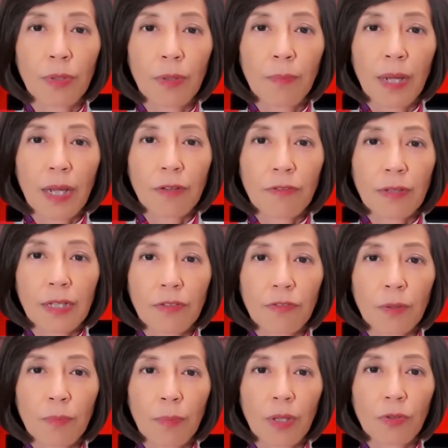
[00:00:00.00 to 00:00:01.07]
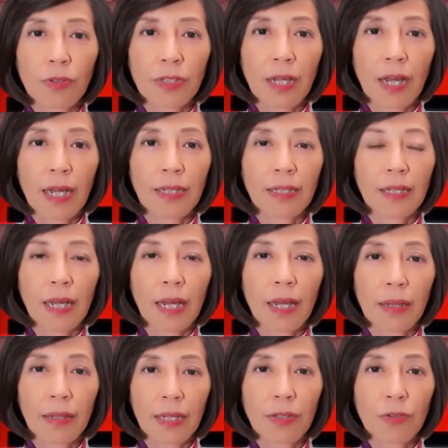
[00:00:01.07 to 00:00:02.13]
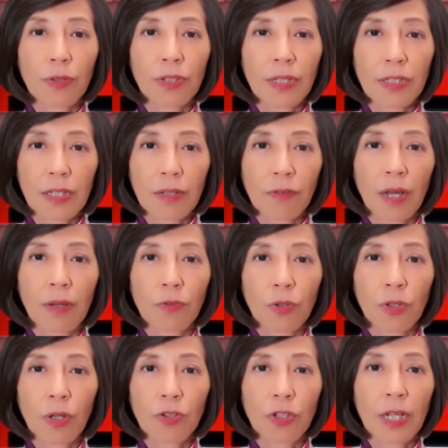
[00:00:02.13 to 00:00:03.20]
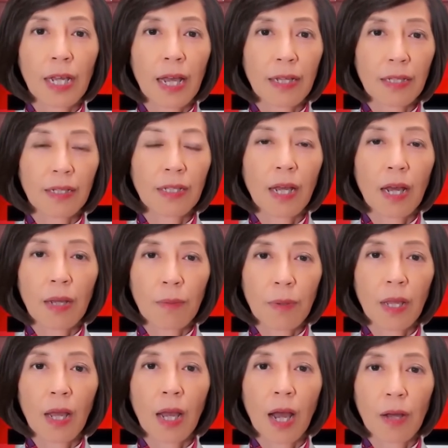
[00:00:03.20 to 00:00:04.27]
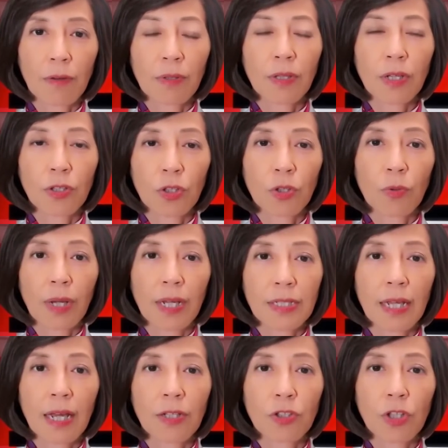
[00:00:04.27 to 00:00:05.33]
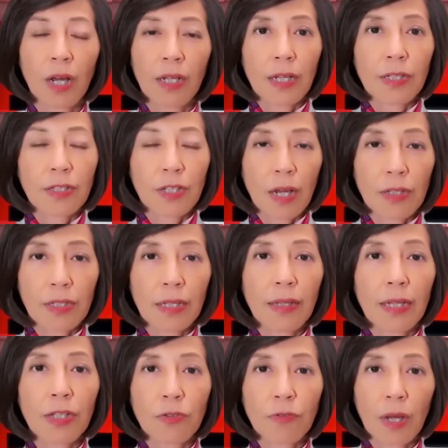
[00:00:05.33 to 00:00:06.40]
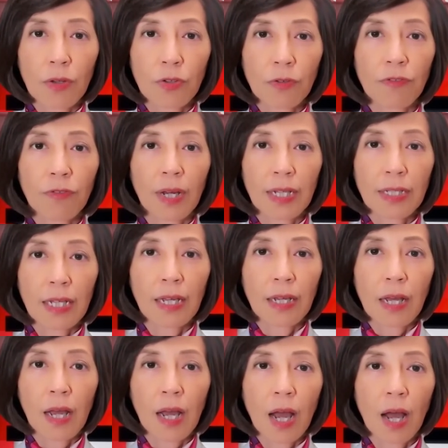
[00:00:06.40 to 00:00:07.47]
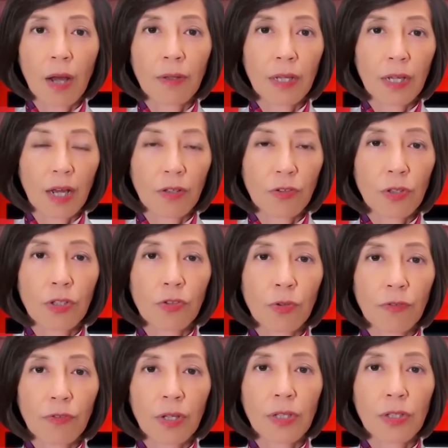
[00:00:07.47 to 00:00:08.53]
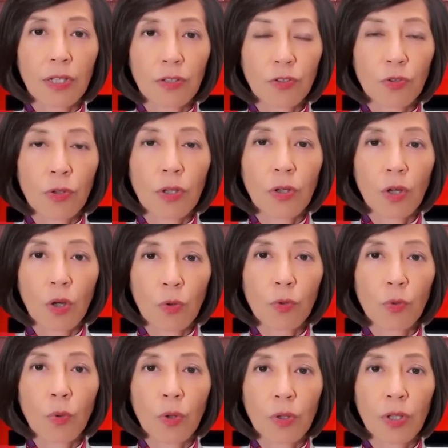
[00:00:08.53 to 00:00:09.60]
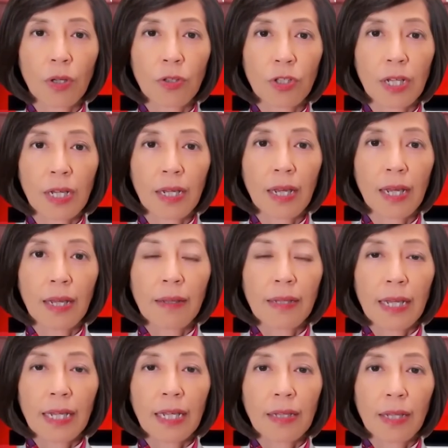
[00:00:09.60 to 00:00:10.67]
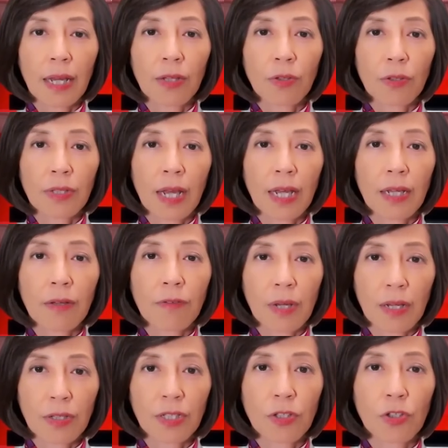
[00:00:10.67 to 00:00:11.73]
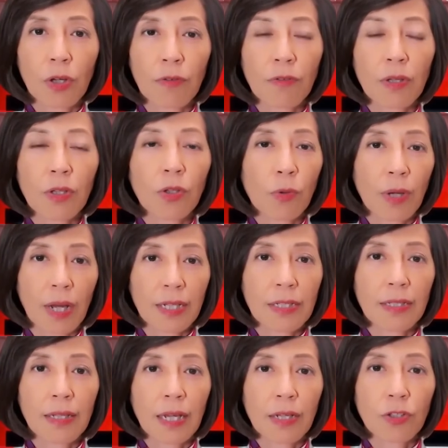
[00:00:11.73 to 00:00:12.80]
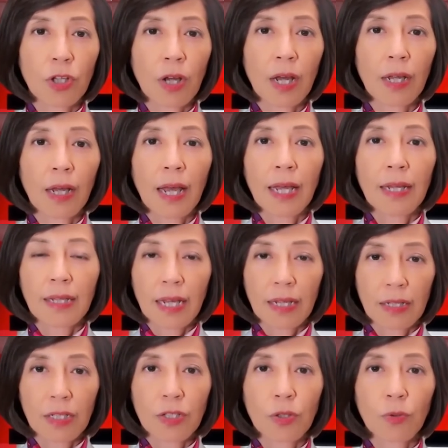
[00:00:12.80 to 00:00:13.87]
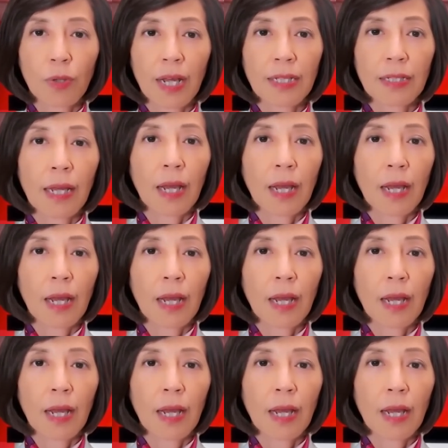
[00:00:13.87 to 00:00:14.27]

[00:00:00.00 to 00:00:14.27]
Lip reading: the benefits from both sides. This was the survival logic at the time. After the US and China started this round of fighting, other countries reverted to the Cold War logic, thinking they could take advantage of the US, then China, and then the US.